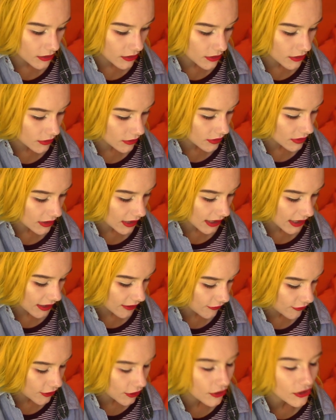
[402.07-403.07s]
dude, like
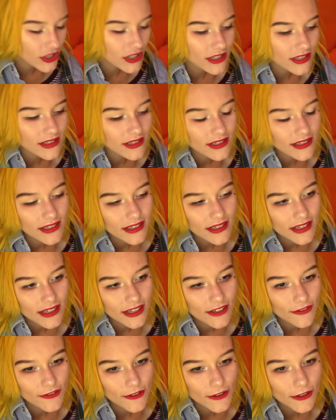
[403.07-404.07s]
if you're
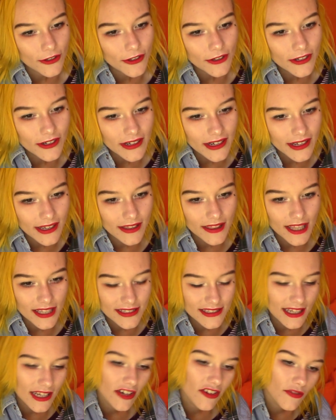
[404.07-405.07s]
in that
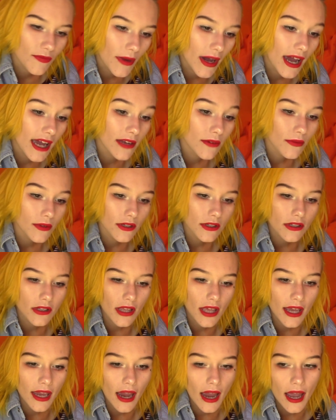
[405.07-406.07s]
state of mind where you're
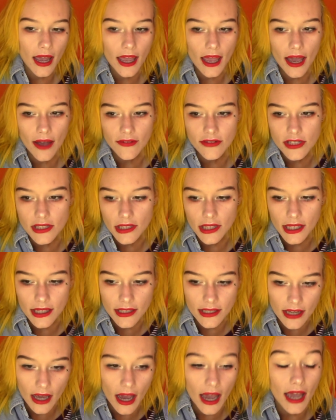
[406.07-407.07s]
like, I have to like
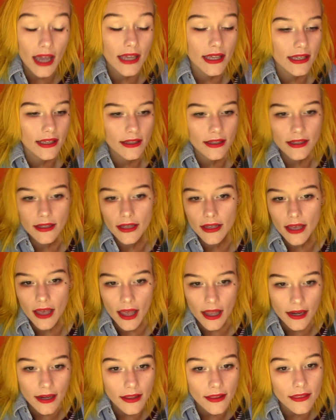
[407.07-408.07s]
not eat
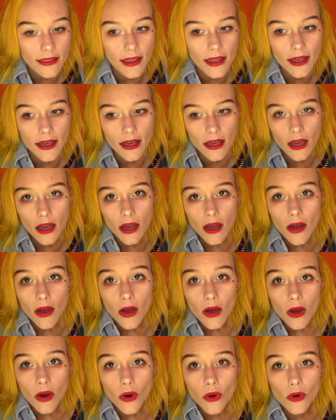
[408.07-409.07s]
anything,
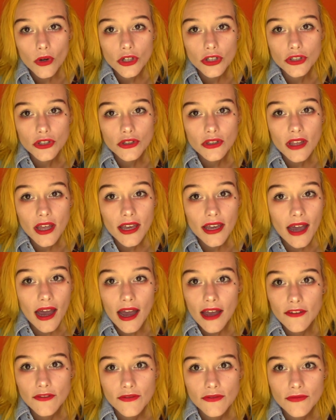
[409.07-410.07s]
or you're like,
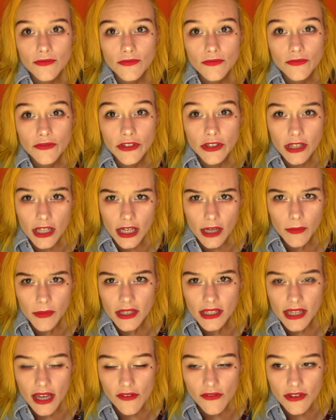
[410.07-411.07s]
I feel like I'm
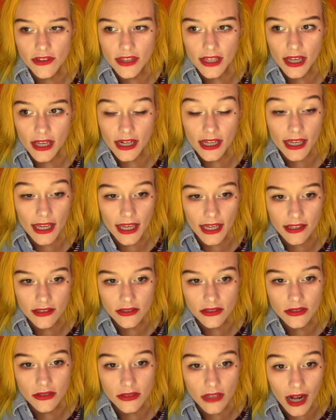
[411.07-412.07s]
eating everything and I can't
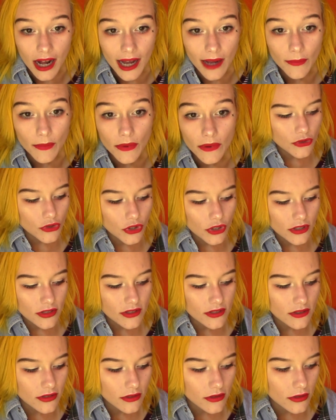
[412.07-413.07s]
stop,
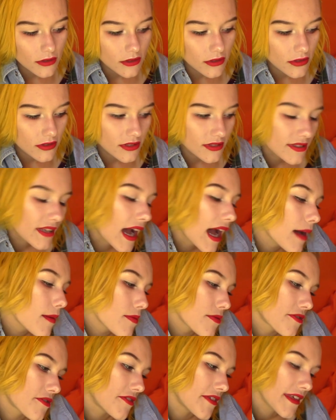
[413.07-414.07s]
just stop
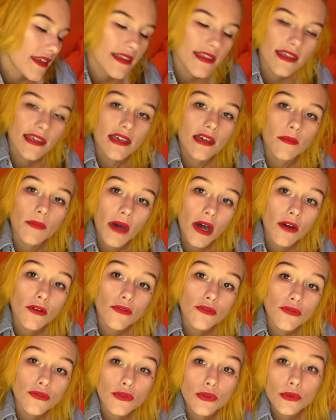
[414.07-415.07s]
thinking about
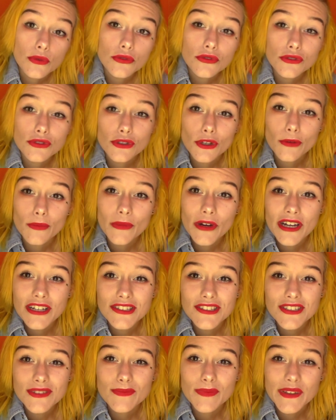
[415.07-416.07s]
food so
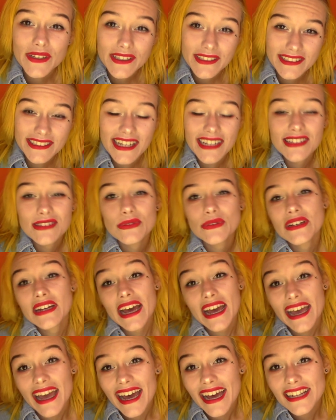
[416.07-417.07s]
much, because that's what
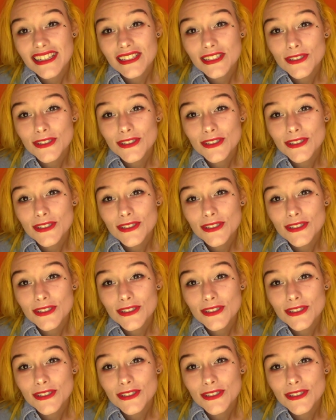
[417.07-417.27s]
I had to